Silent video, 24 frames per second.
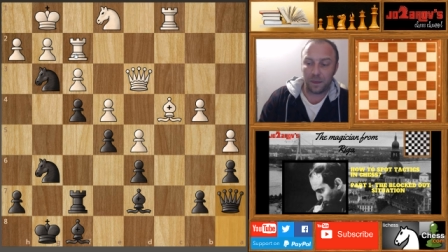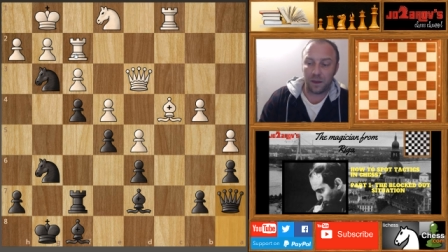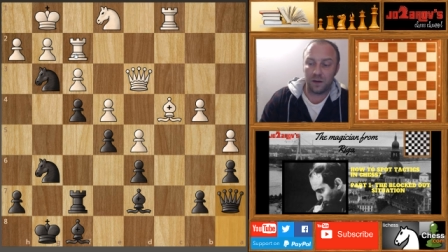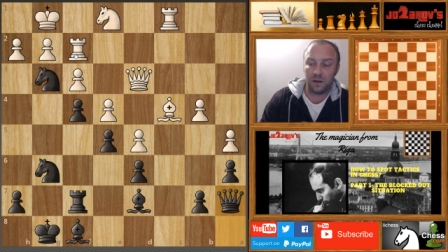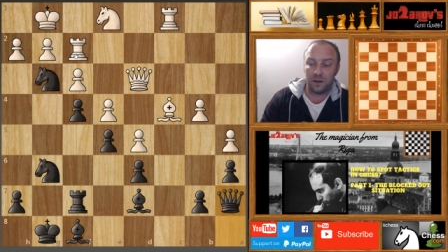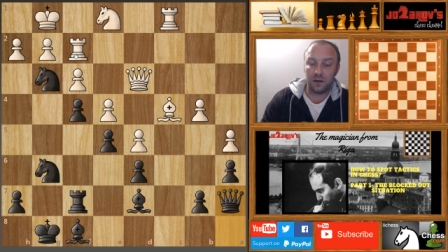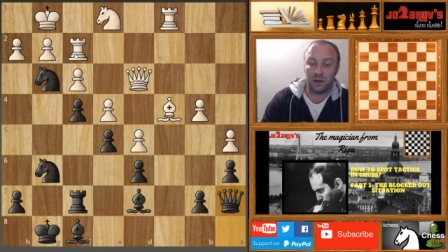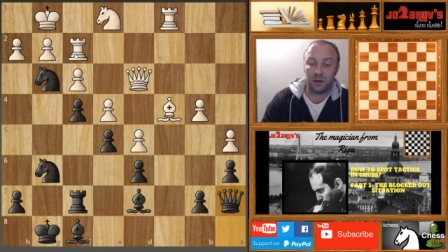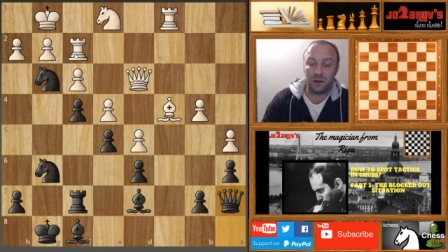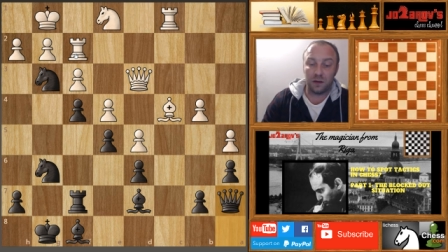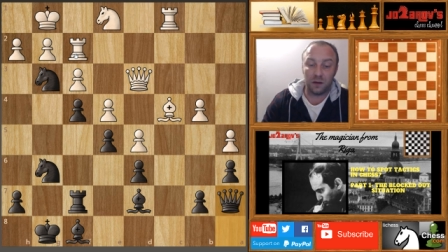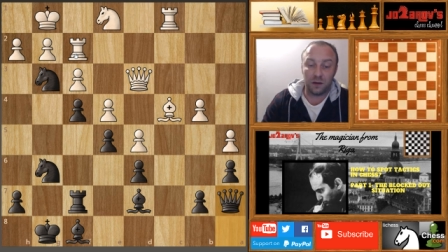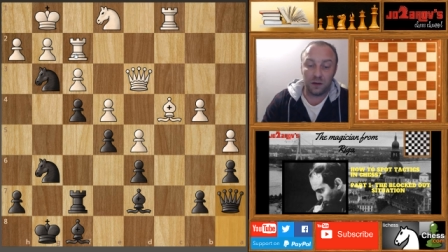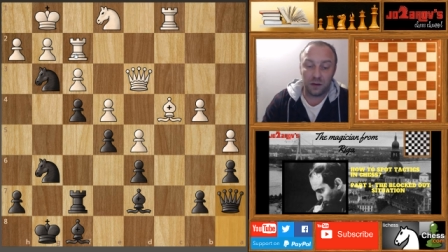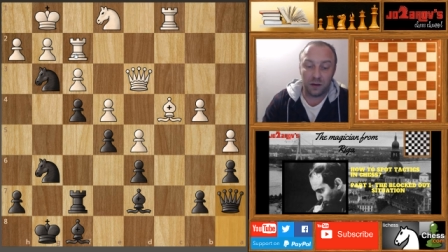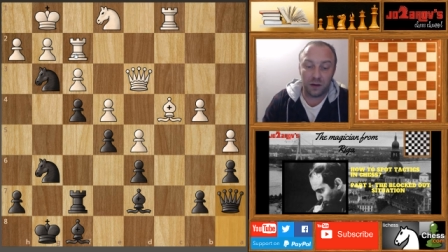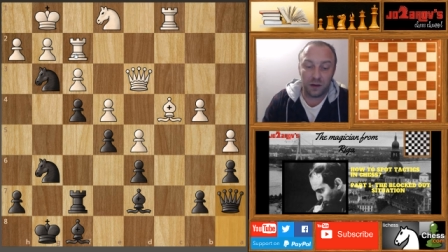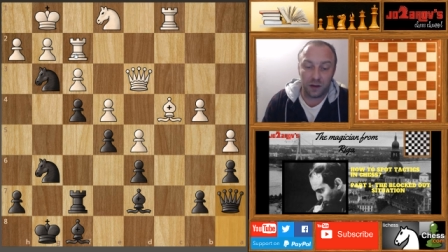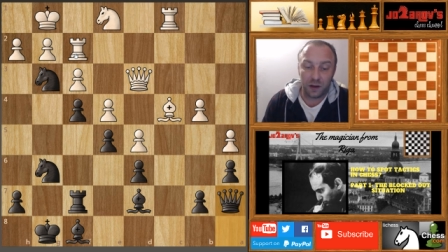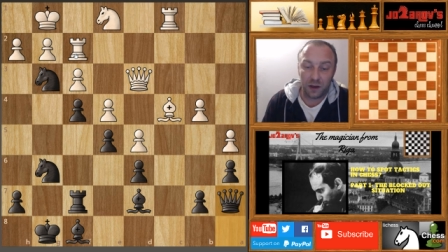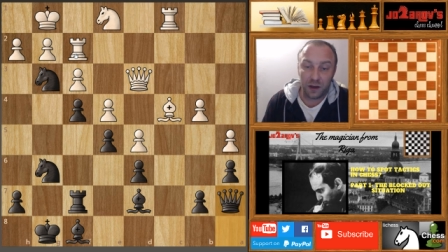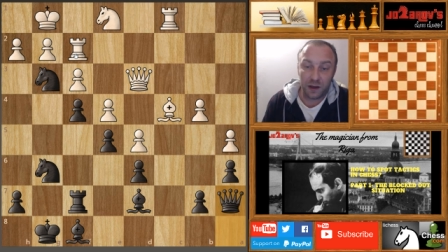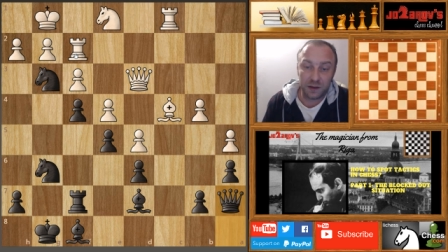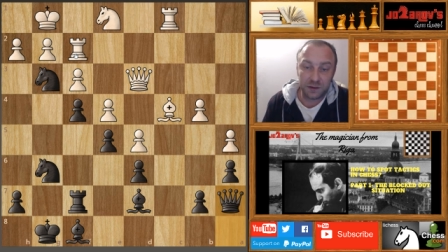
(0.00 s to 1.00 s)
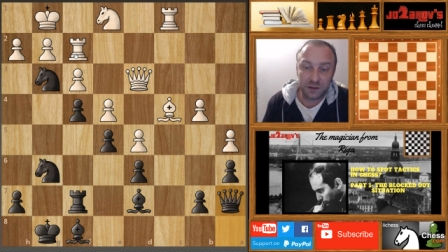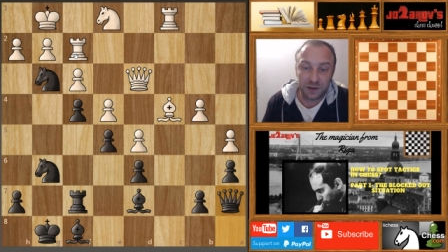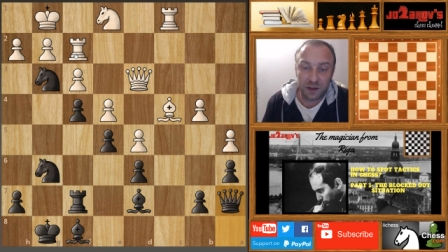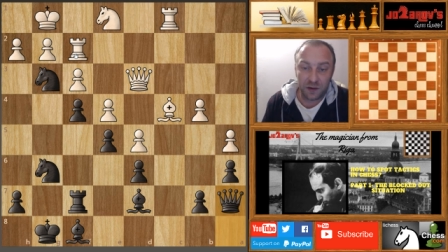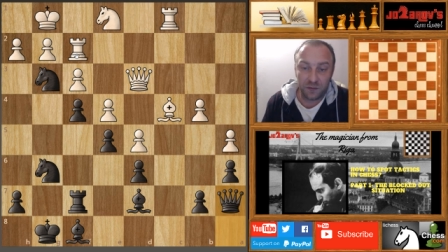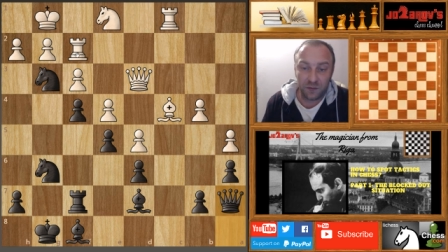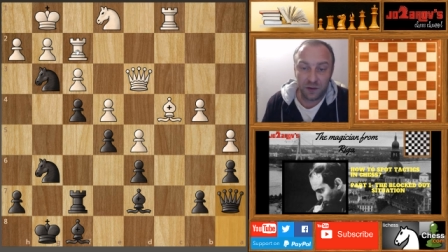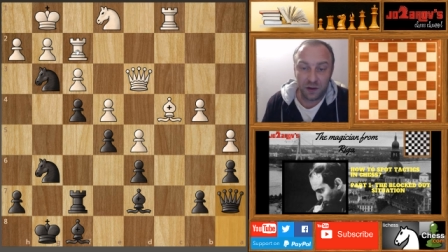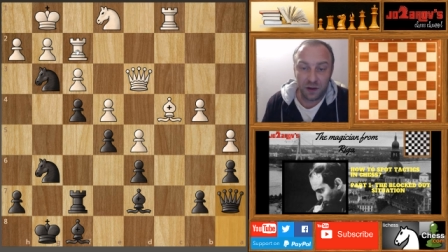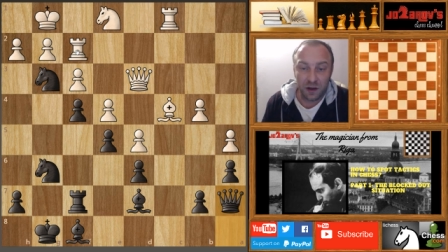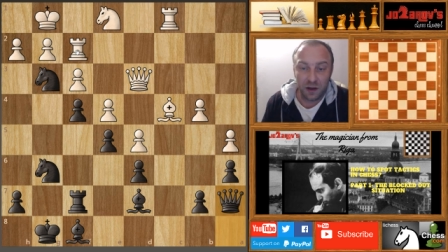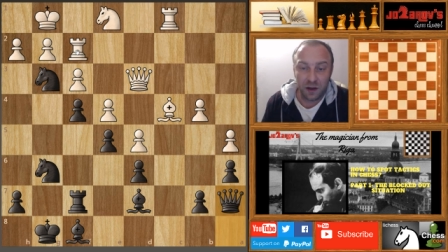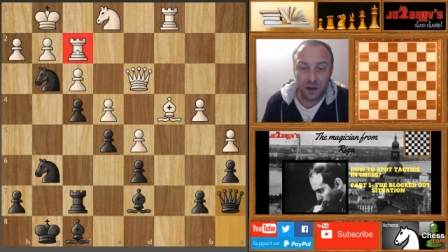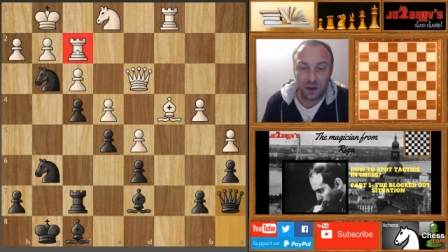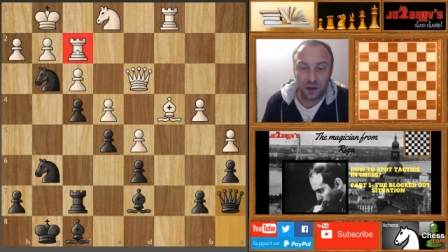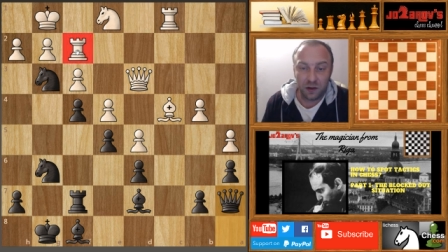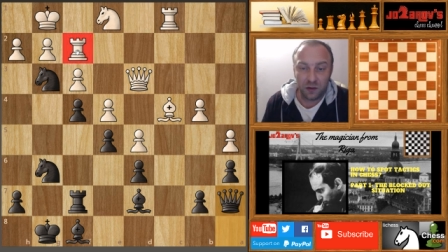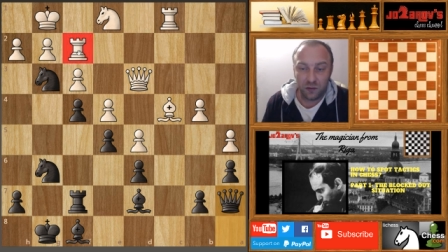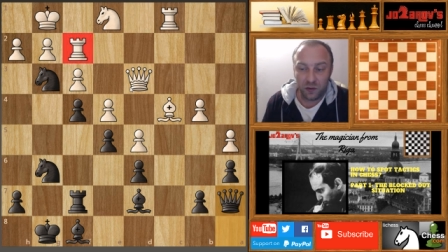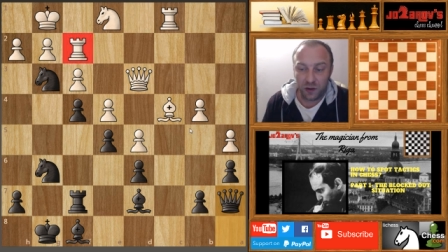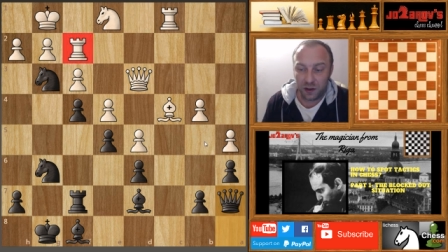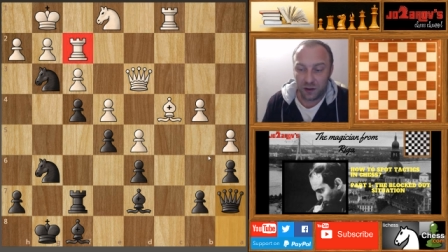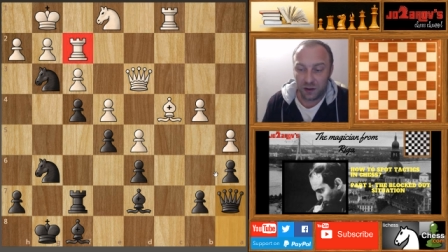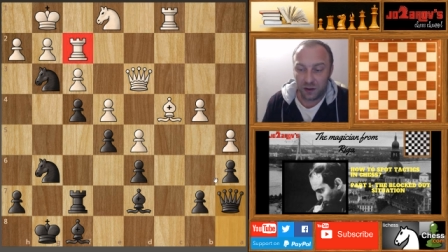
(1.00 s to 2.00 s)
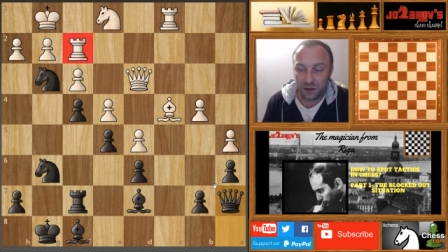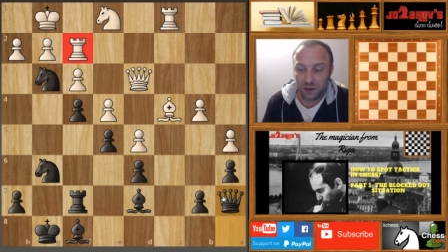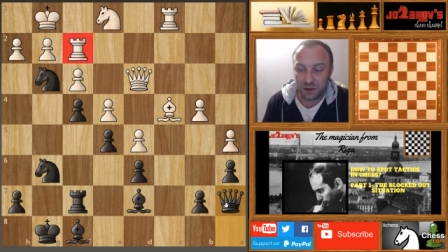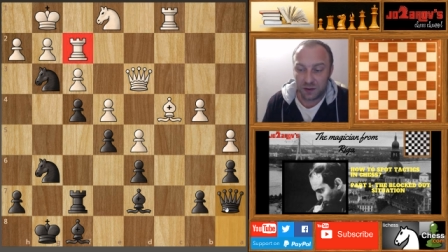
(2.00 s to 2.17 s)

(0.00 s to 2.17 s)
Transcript: uh, a7 creating